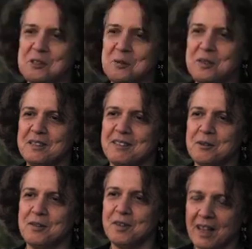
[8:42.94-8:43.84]
what
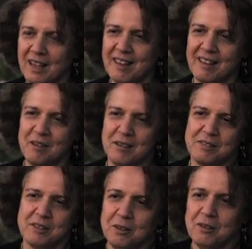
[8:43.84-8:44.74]
you think you
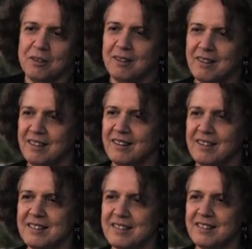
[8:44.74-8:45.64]
have to do.
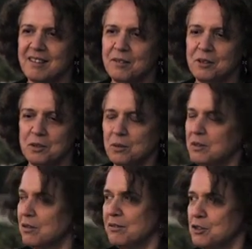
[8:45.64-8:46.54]
So you do
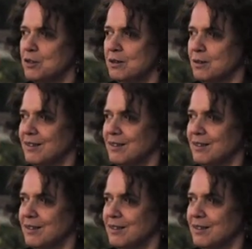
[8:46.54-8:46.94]
what you have to do.